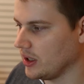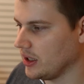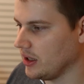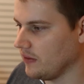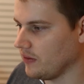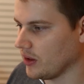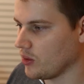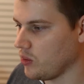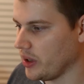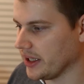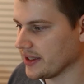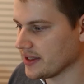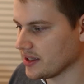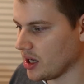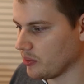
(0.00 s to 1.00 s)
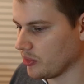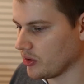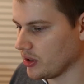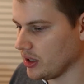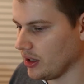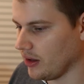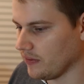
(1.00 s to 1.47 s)
give a quick
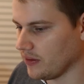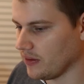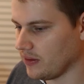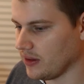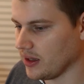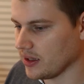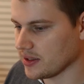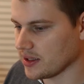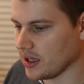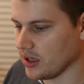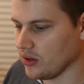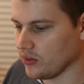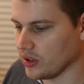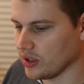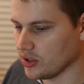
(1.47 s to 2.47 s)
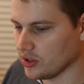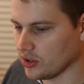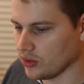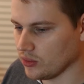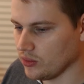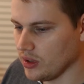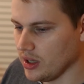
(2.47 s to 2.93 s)
summary of the things that you can
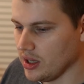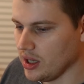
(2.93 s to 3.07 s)
do.